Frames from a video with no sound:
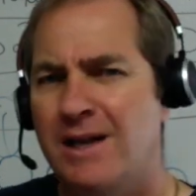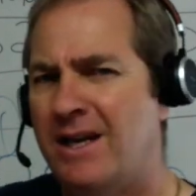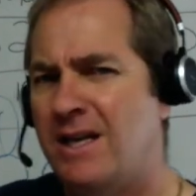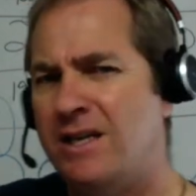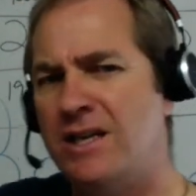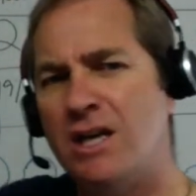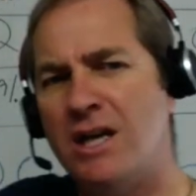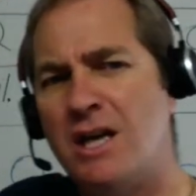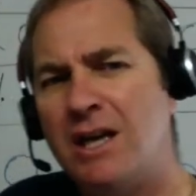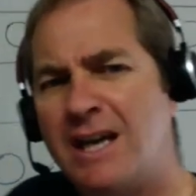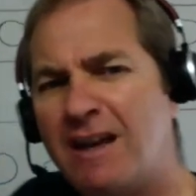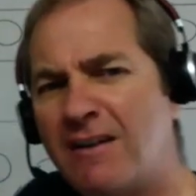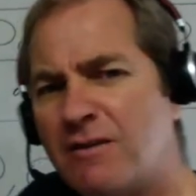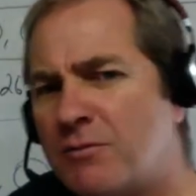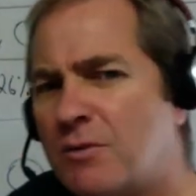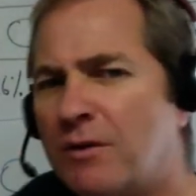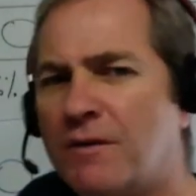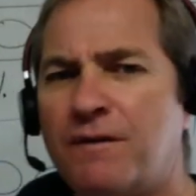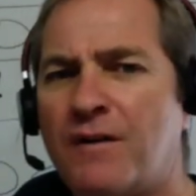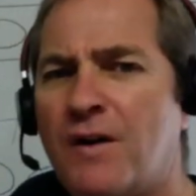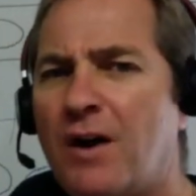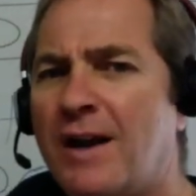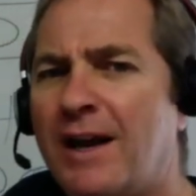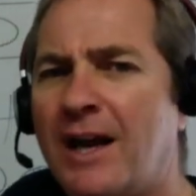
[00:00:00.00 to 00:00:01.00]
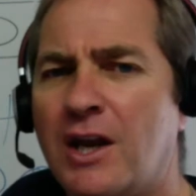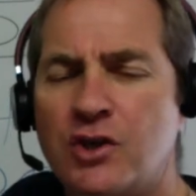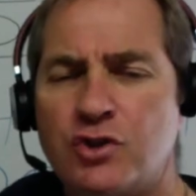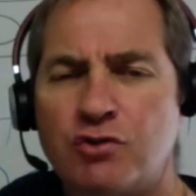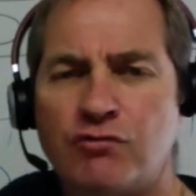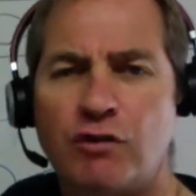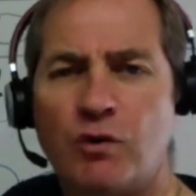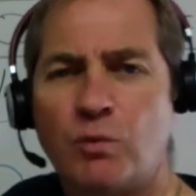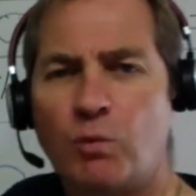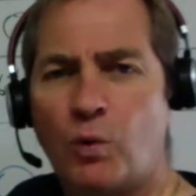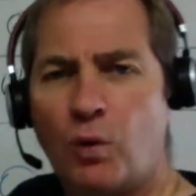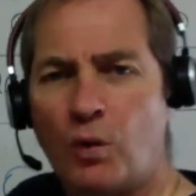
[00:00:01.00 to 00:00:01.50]
Now, you can give them a
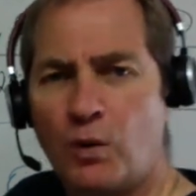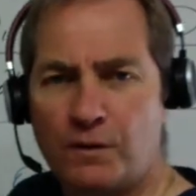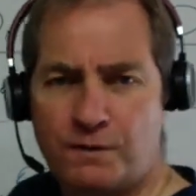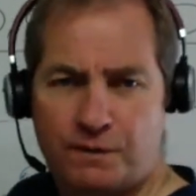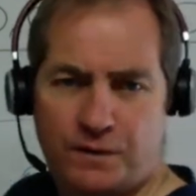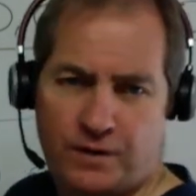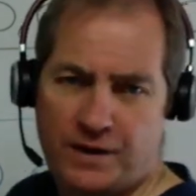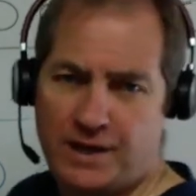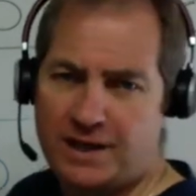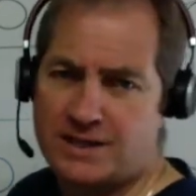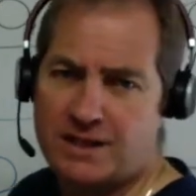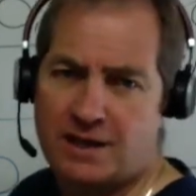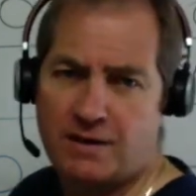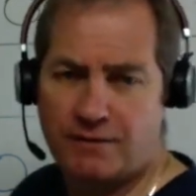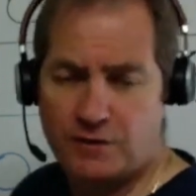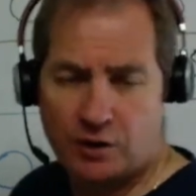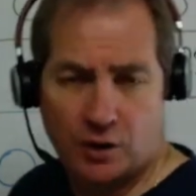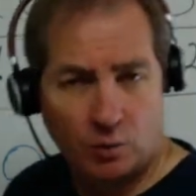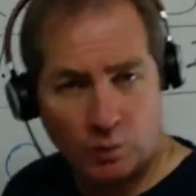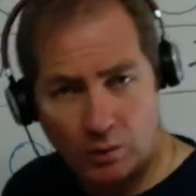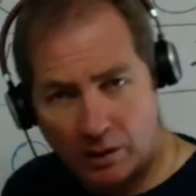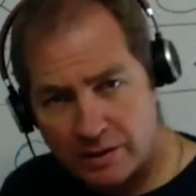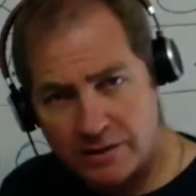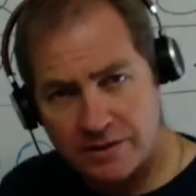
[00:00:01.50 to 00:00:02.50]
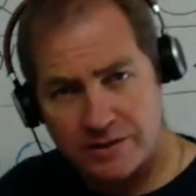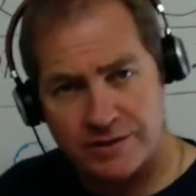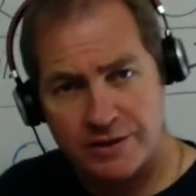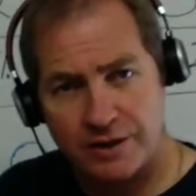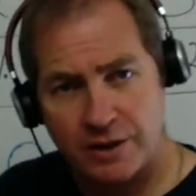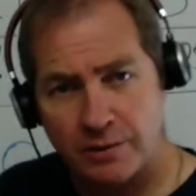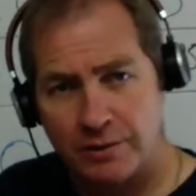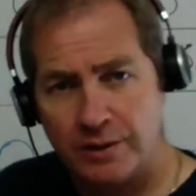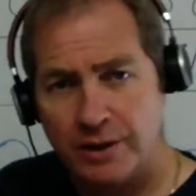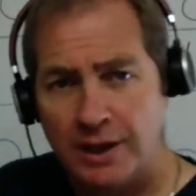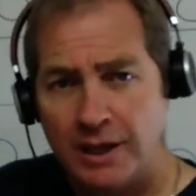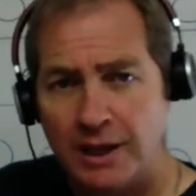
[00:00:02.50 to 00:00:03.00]
financial reward for this if you want
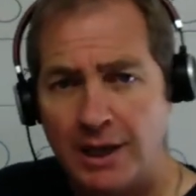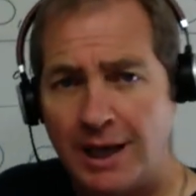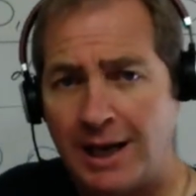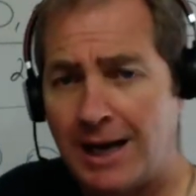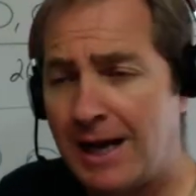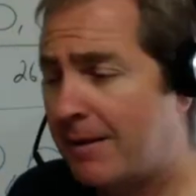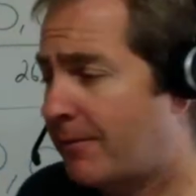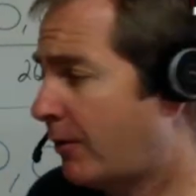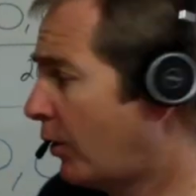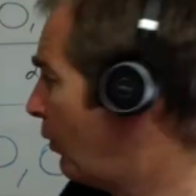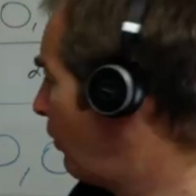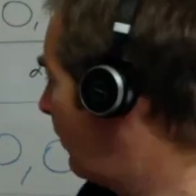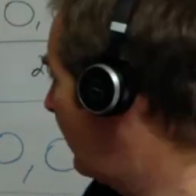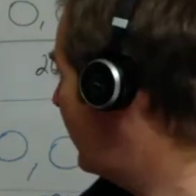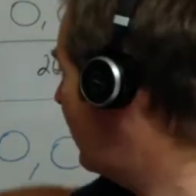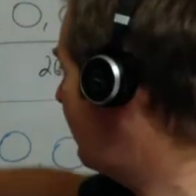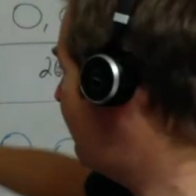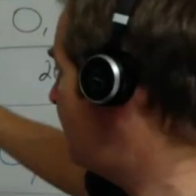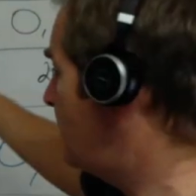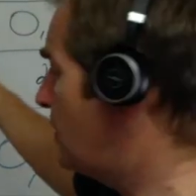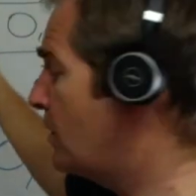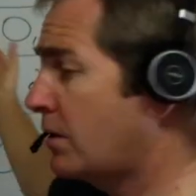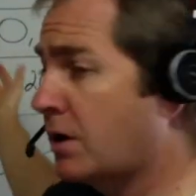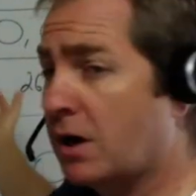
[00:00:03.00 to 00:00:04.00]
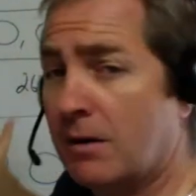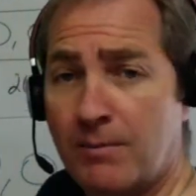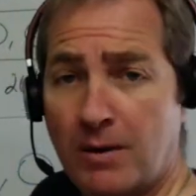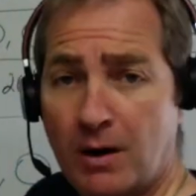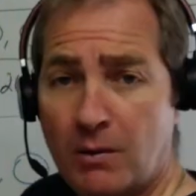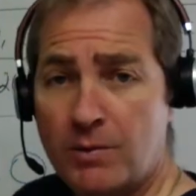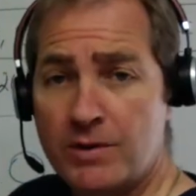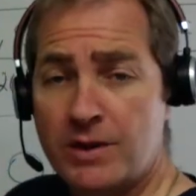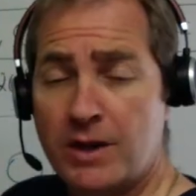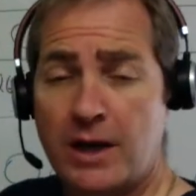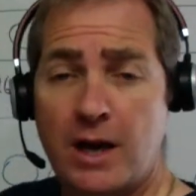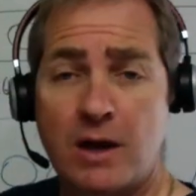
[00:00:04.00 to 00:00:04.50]
to, or whatever you come up with.